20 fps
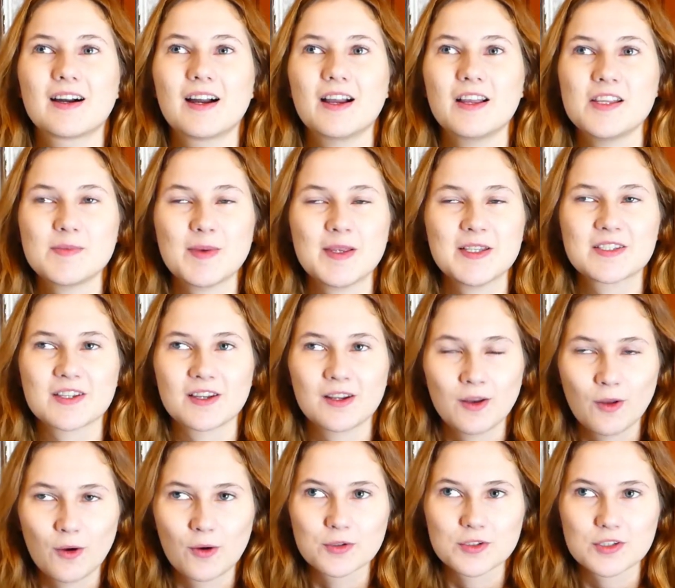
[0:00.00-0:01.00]
I spent a
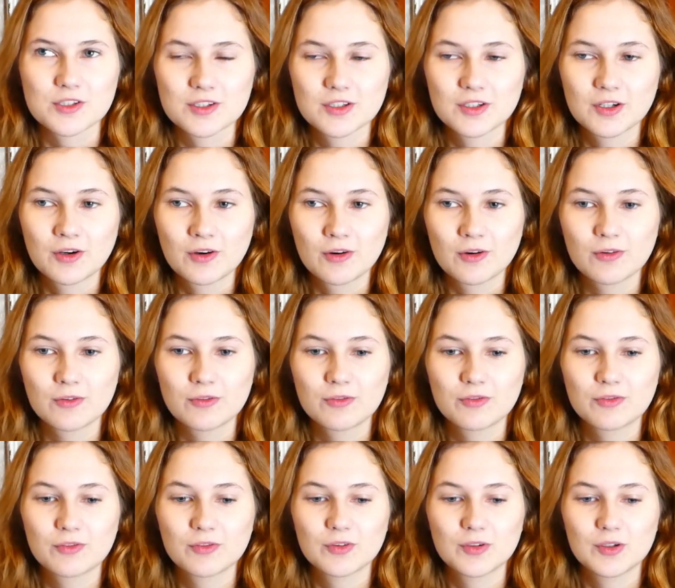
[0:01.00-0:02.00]
lot of
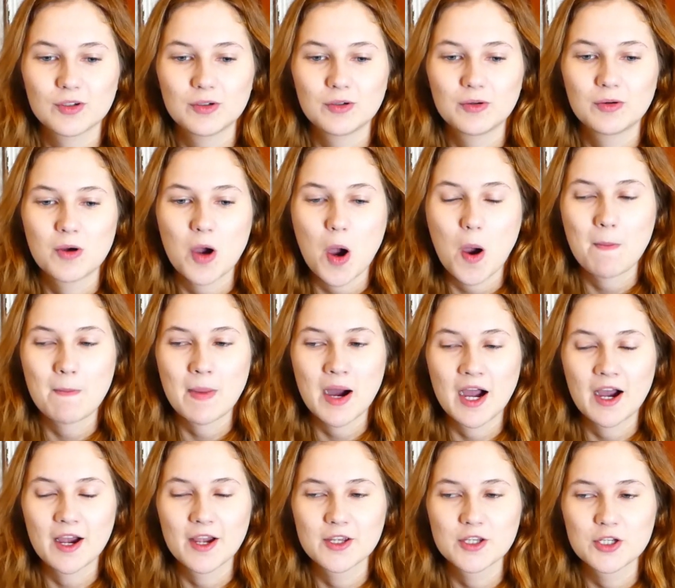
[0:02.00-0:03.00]

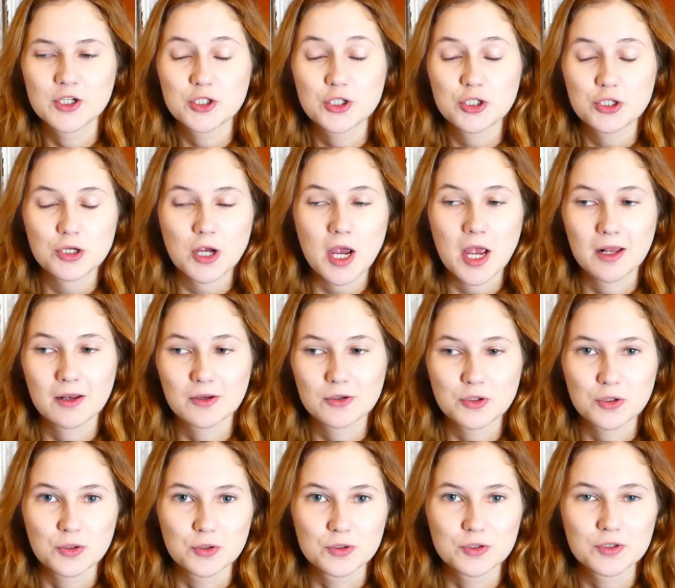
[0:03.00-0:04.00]
my
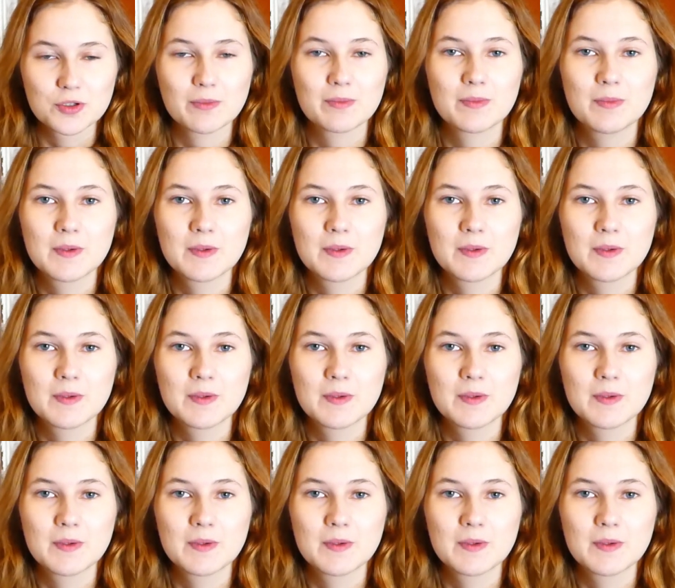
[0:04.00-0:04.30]
childhood